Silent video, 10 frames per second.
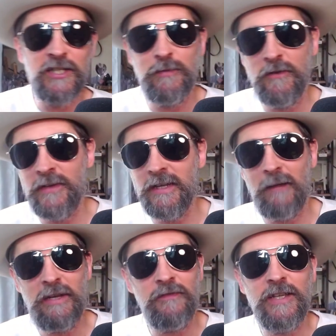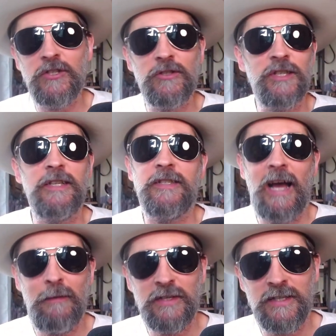movie. I mean, these are just a
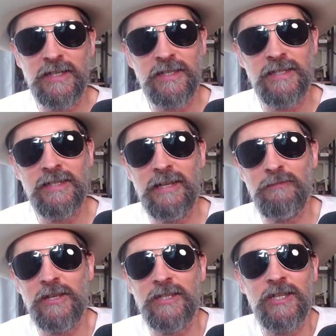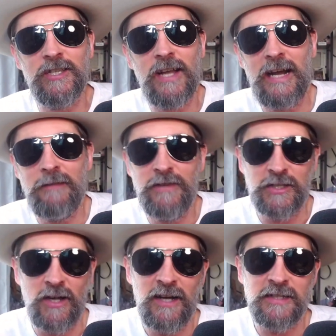dime a dozen, and it's just kind of
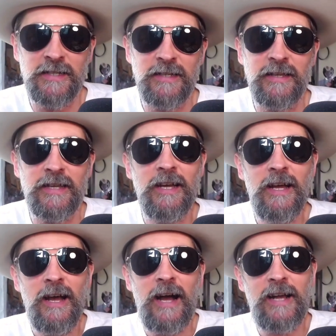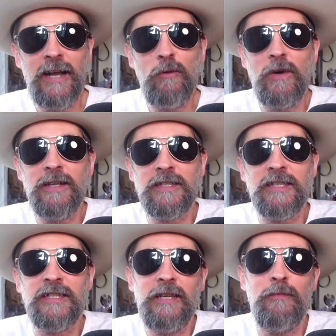exhausting. Like, I kind of want to
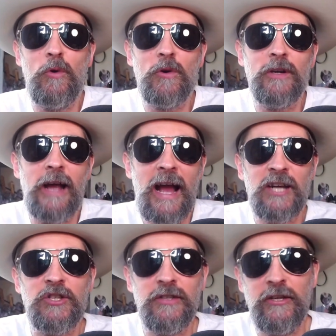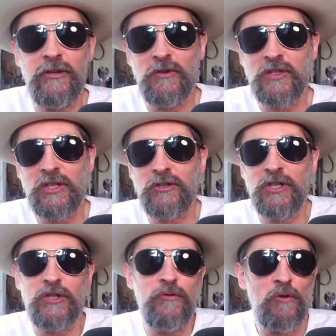see more action heroes that are
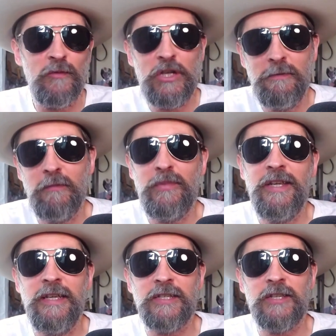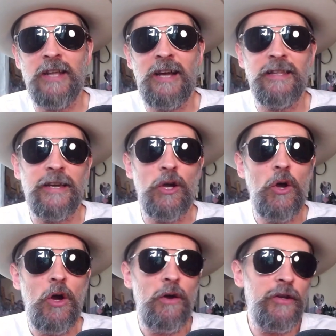just normal human beings and not like,
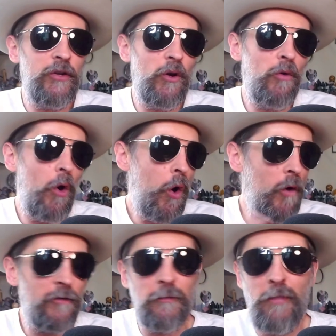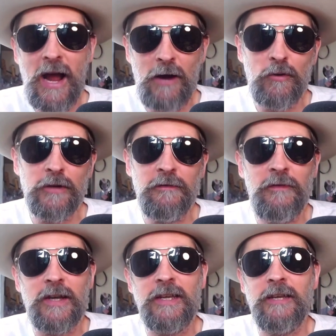you know, overpowered
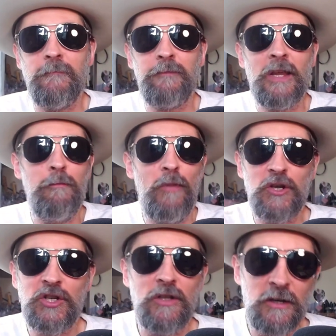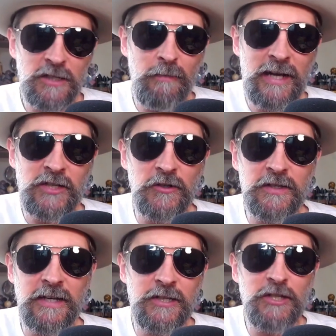fucking martial arts masters
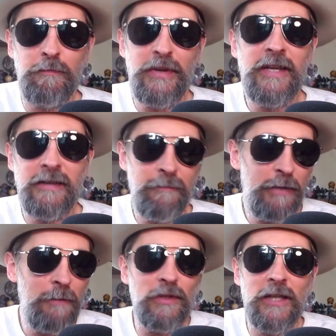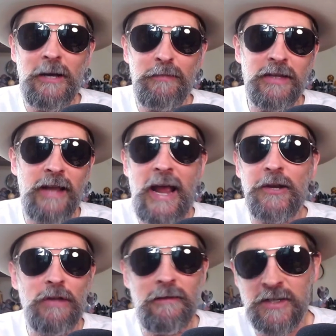that can just beat people up and
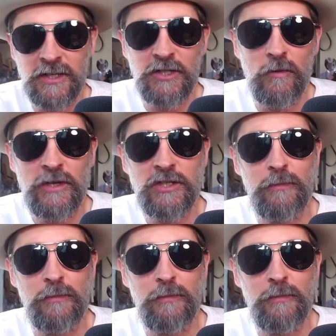handle every situation